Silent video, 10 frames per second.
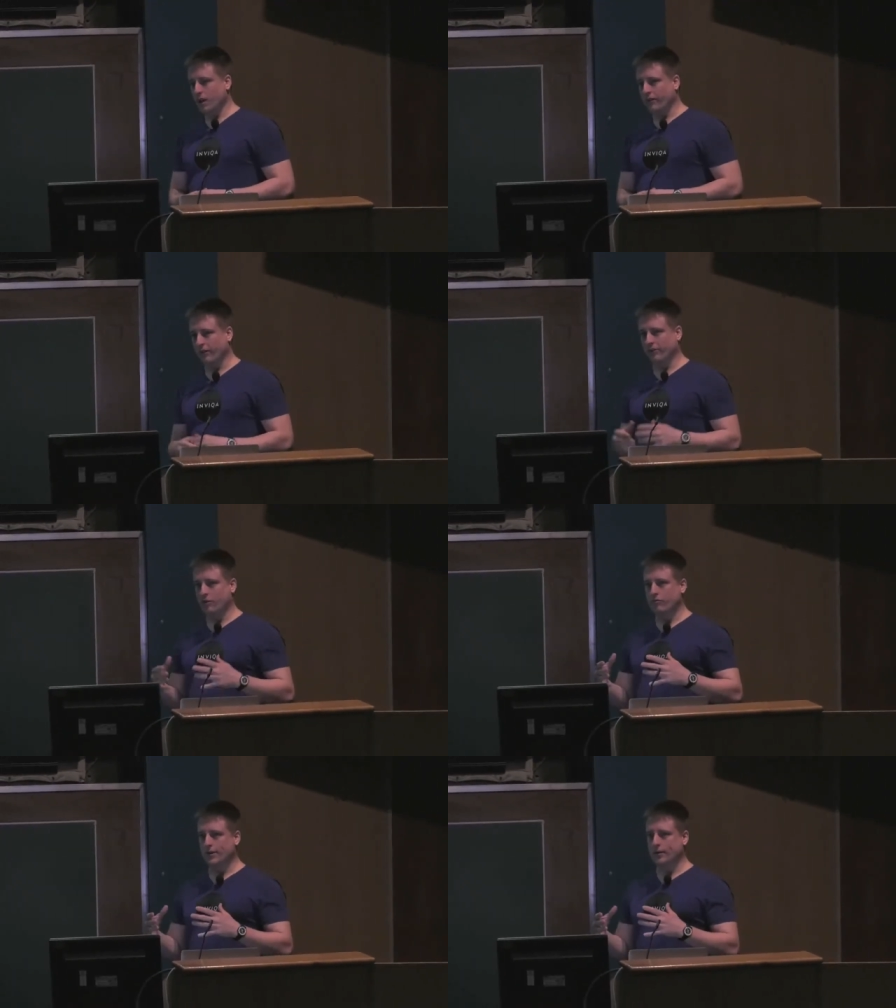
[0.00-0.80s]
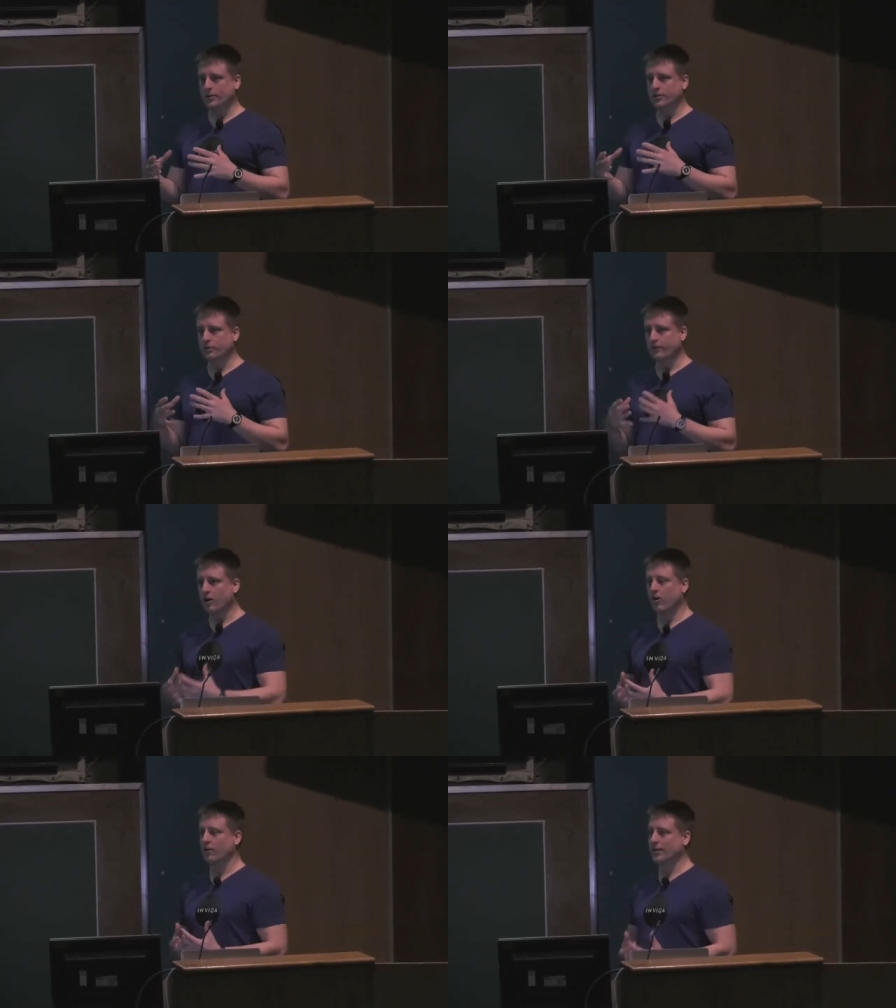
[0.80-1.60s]
there's no real sort of
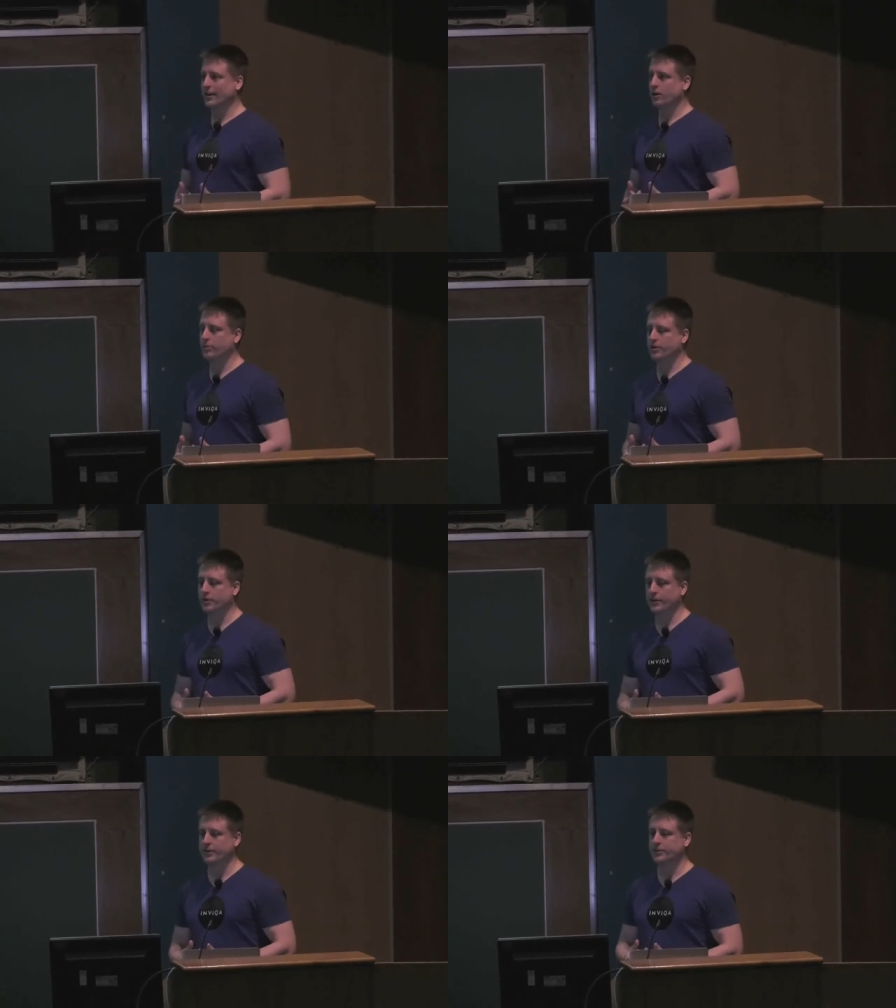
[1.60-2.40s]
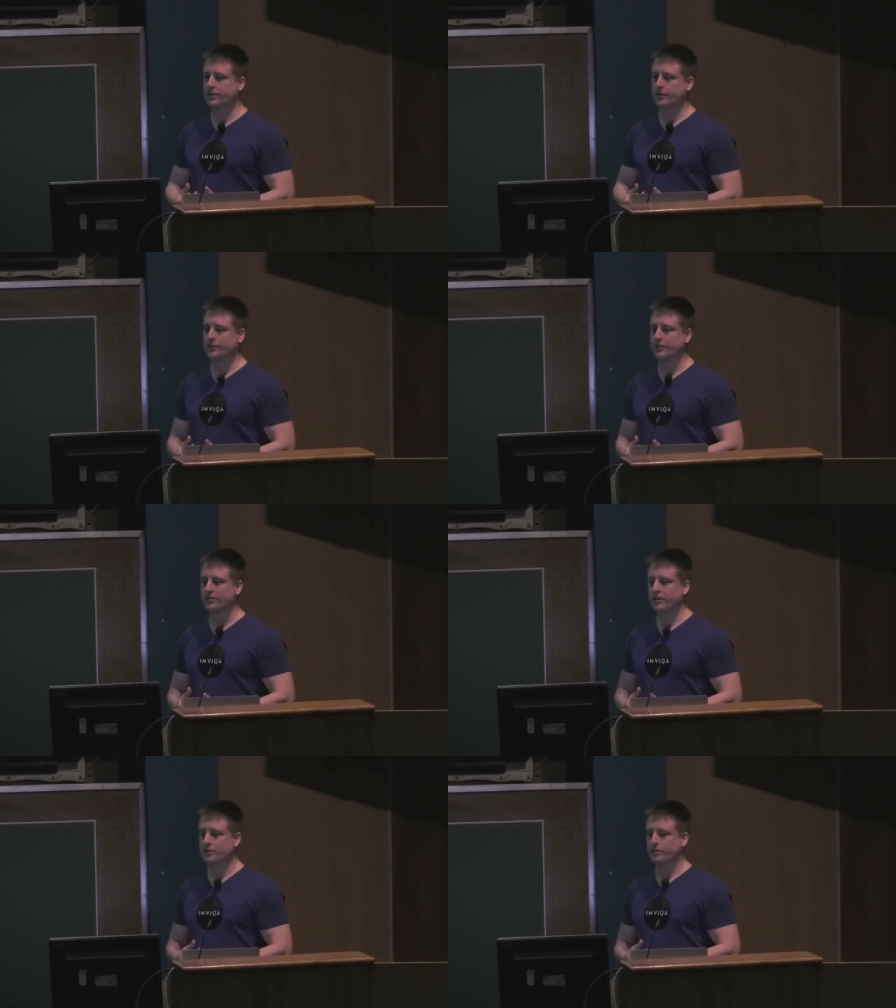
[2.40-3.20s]
hard link between the two.
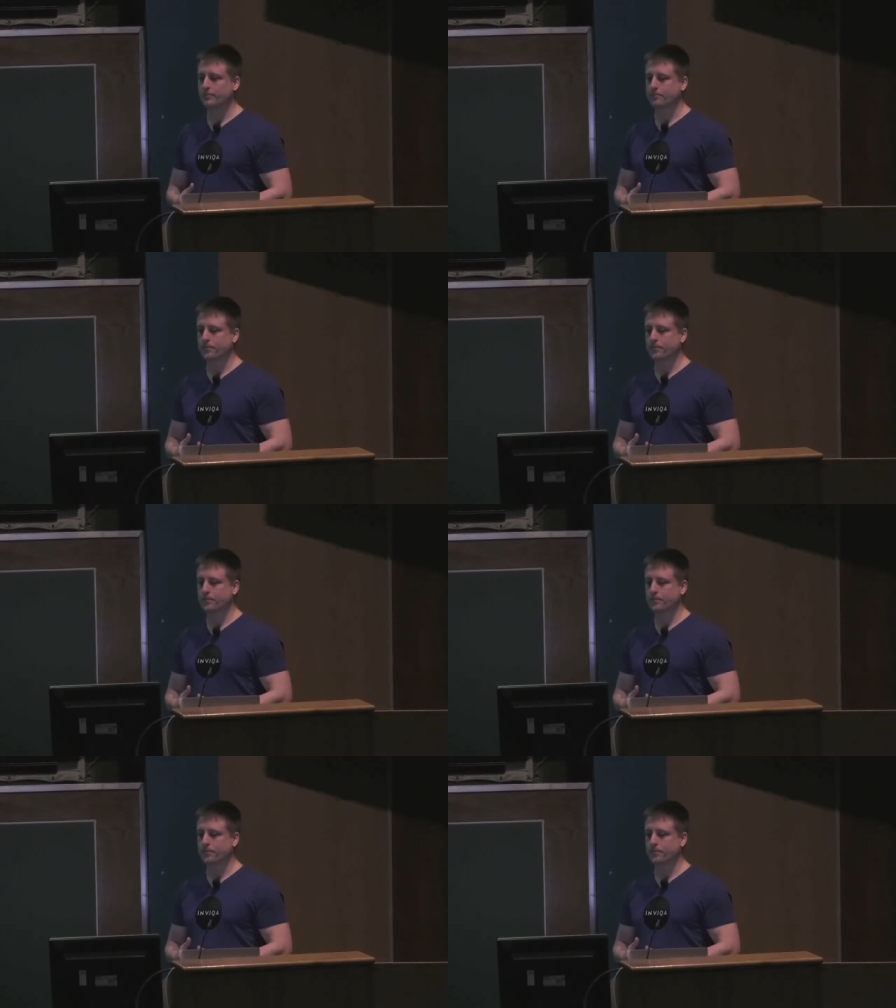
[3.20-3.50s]
There's no